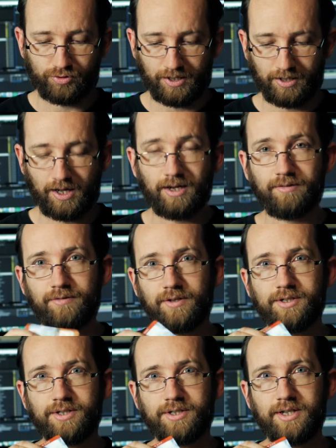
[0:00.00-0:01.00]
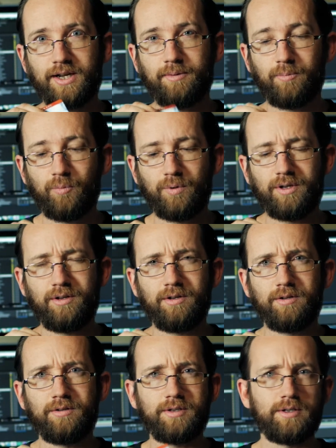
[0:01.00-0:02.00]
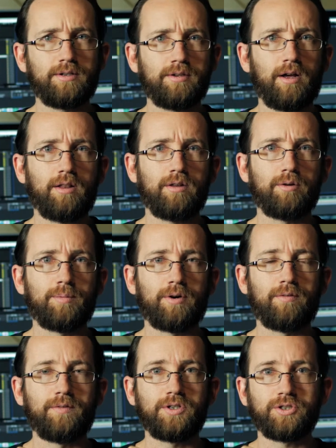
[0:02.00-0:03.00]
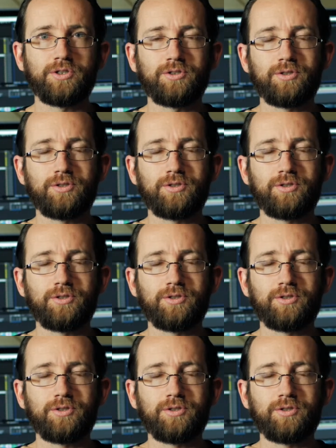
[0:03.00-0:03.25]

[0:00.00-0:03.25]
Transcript: Drain Life is the same. We did a little bit of revision